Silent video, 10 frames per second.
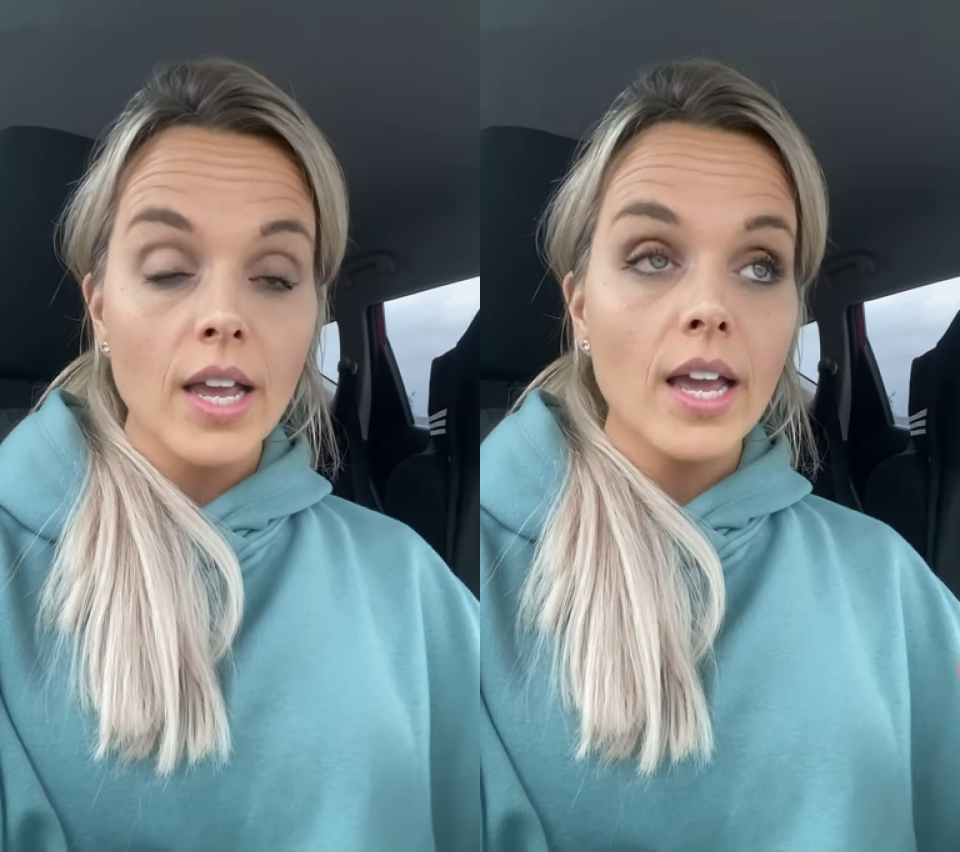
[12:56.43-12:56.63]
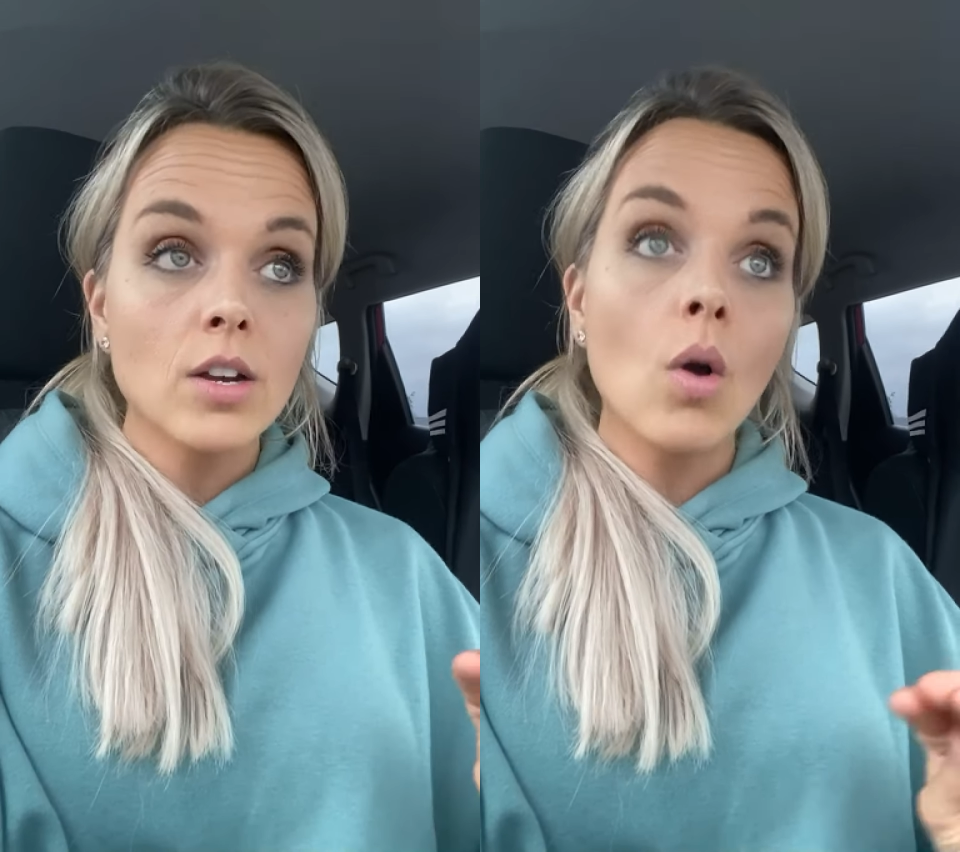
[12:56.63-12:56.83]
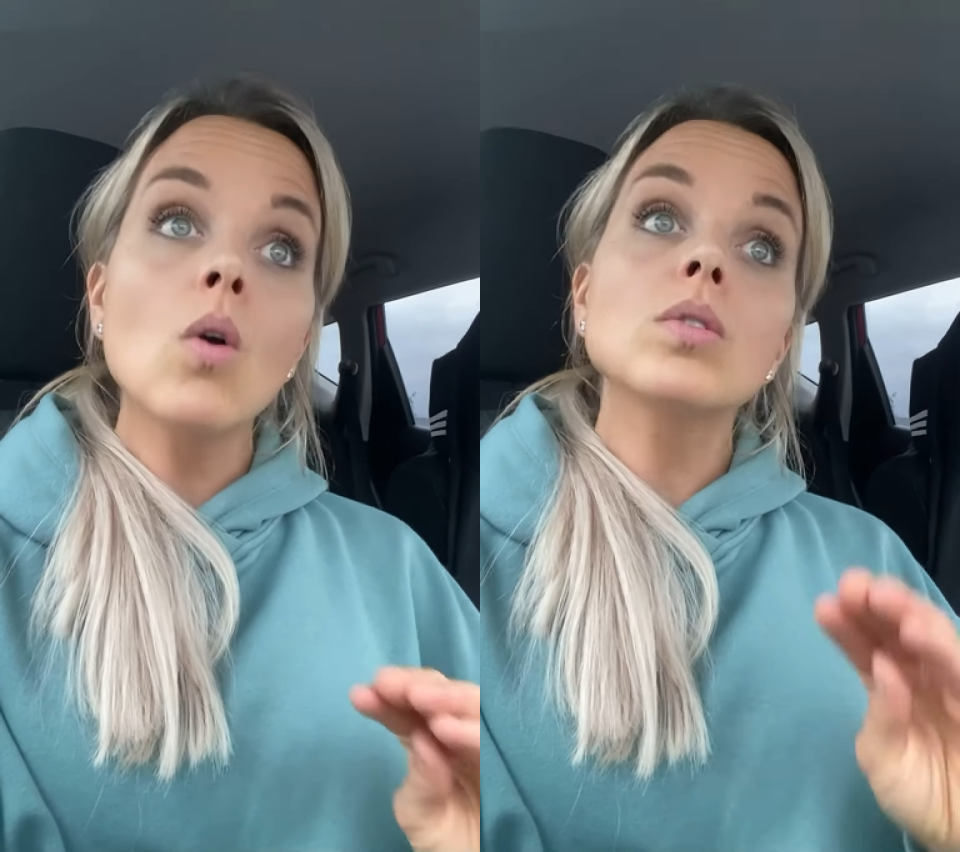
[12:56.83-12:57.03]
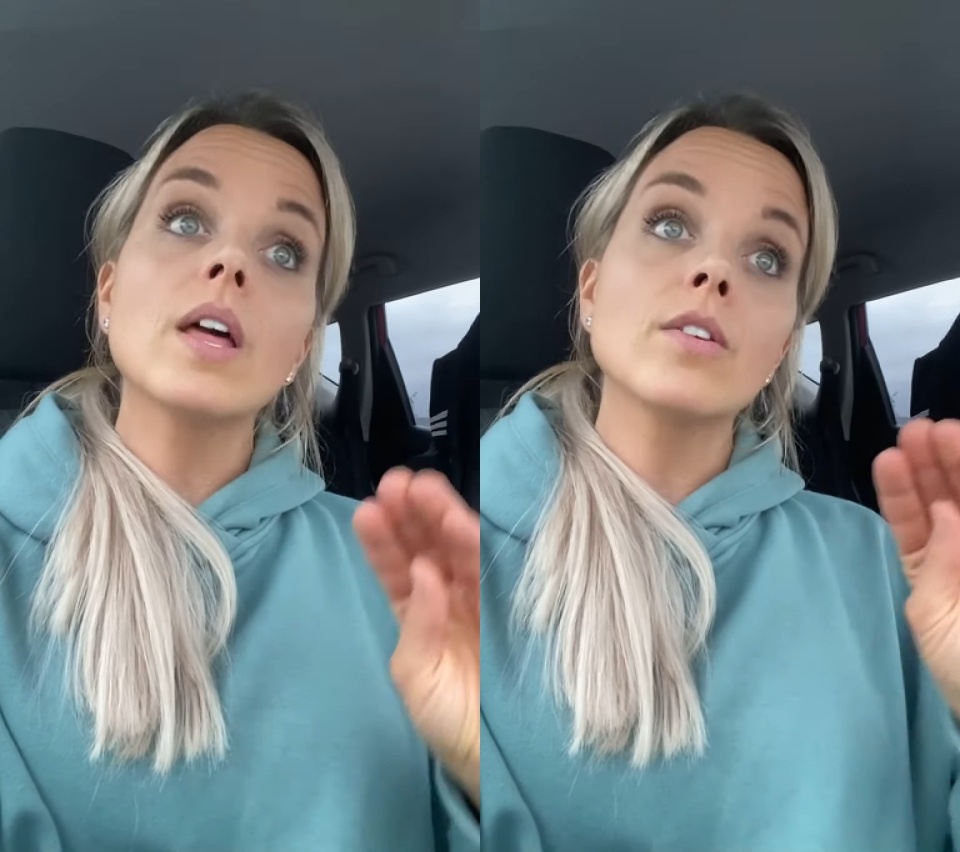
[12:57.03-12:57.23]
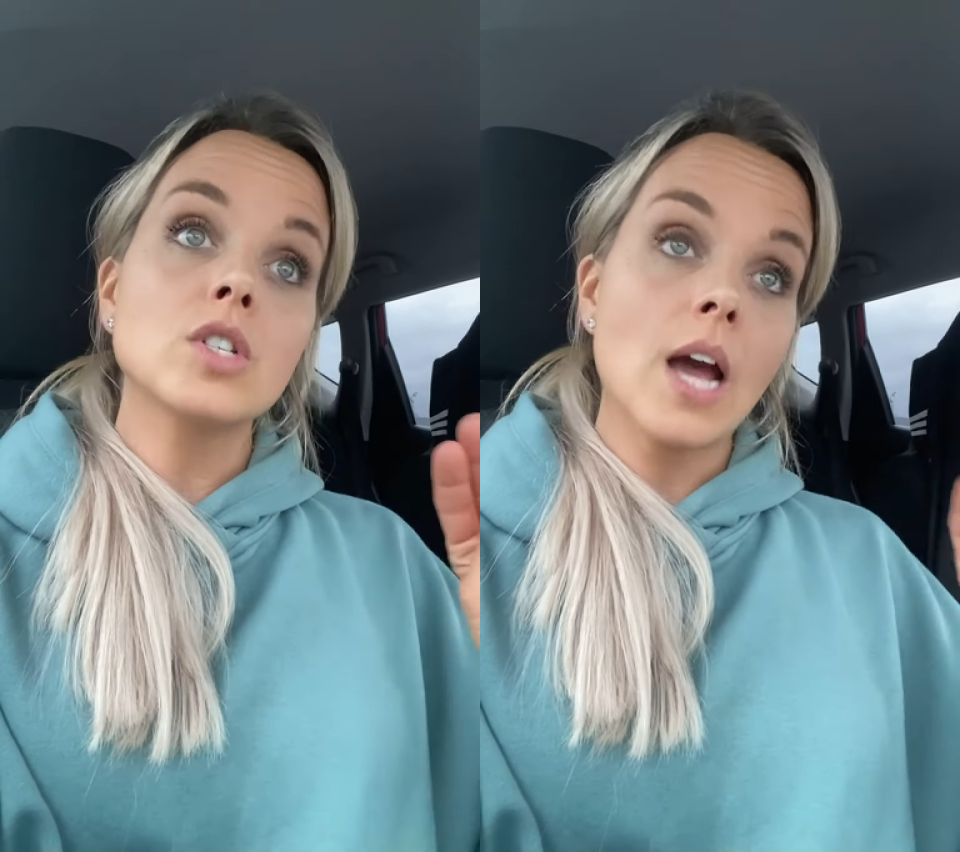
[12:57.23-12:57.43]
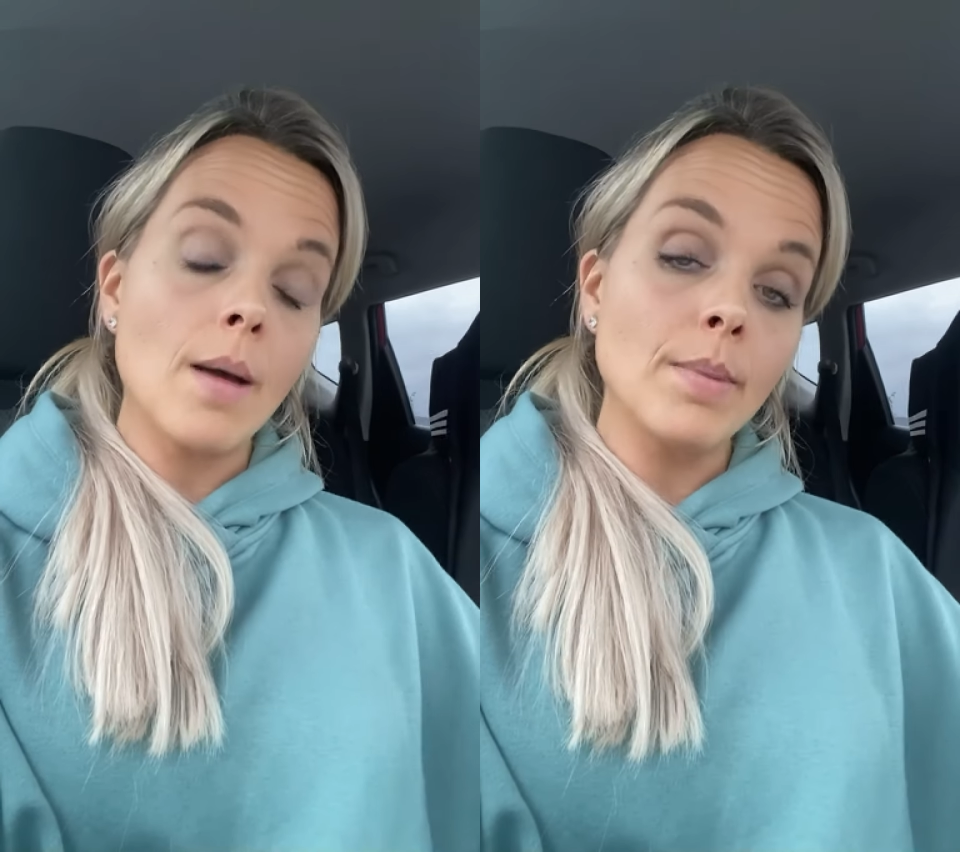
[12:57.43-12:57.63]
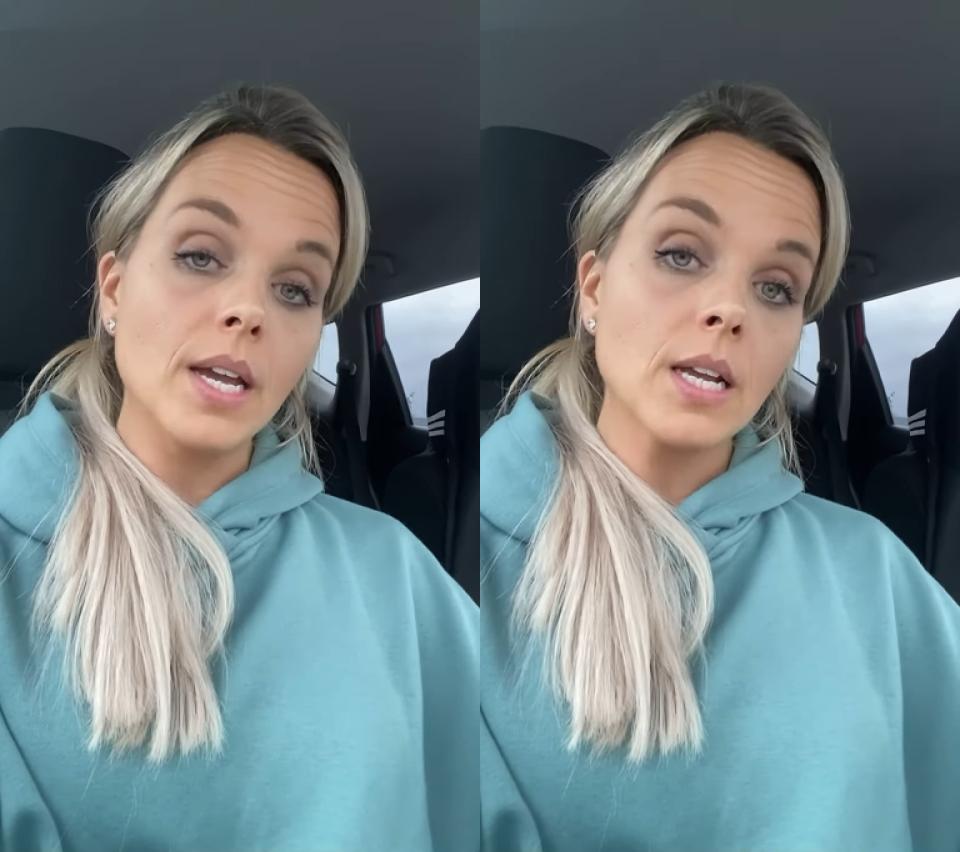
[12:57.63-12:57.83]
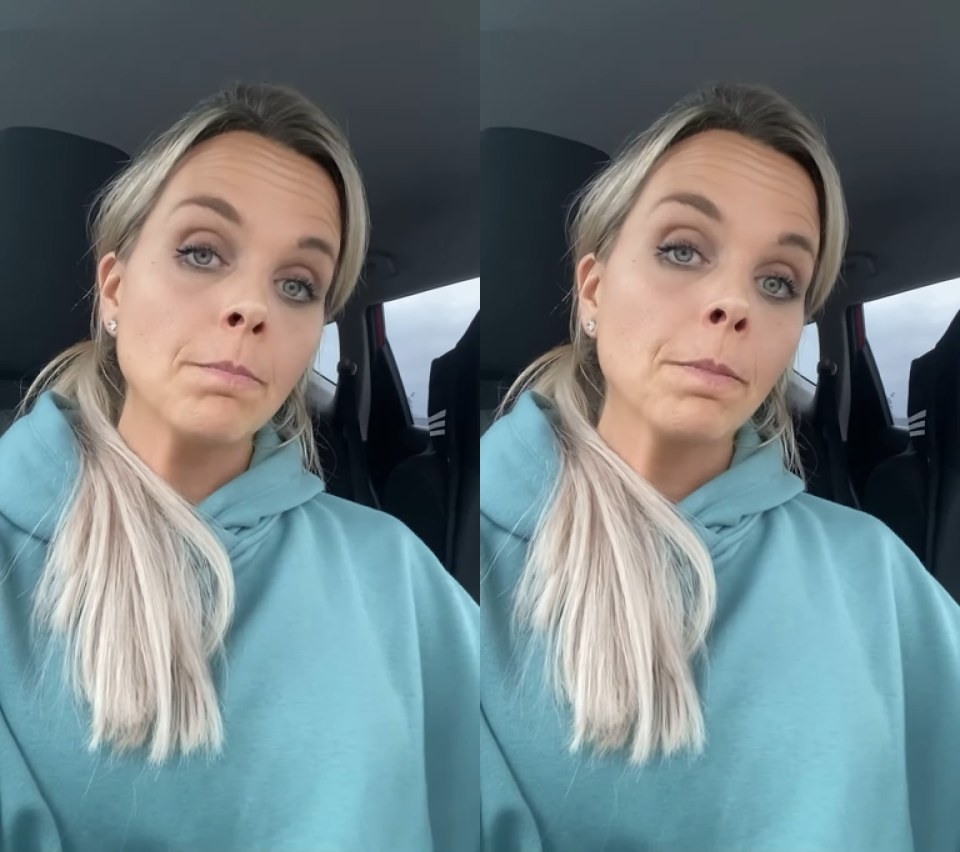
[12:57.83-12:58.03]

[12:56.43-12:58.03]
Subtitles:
and a whole nother topic